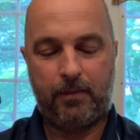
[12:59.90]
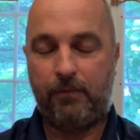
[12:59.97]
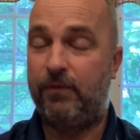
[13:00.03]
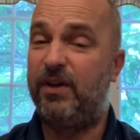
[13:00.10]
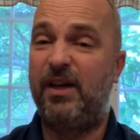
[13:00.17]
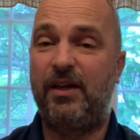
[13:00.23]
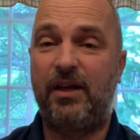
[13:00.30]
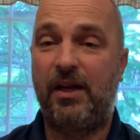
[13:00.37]
If
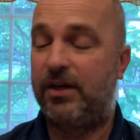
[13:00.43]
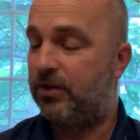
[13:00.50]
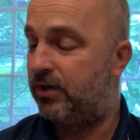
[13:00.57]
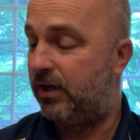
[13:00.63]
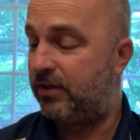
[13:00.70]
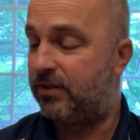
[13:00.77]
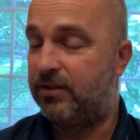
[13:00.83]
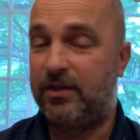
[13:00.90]
you didn't get a
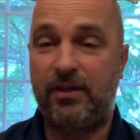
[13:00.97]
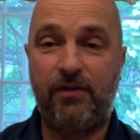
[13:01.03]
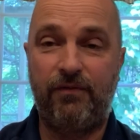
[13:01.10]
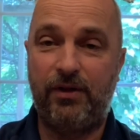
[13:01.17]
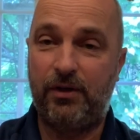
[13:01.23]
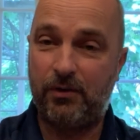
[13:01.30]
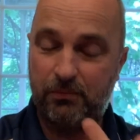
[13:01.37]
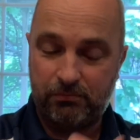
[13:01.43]
chance to see the
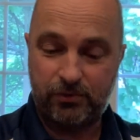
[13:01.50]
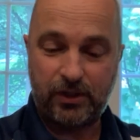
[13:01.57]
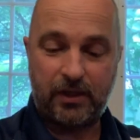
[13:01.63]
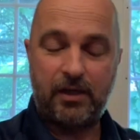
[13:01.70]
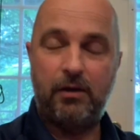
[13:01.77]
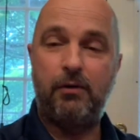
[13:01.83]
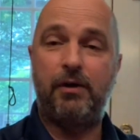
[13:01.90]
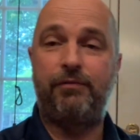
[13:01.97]
video, check
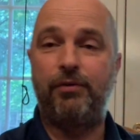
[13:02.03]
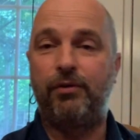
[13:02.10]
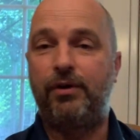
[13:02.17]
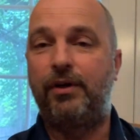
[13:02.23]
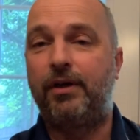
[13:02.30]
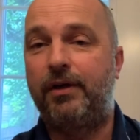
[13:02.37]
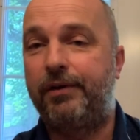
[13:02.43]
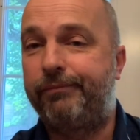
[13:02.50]
it out if you're
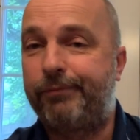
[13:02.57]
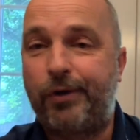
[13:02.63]
into um,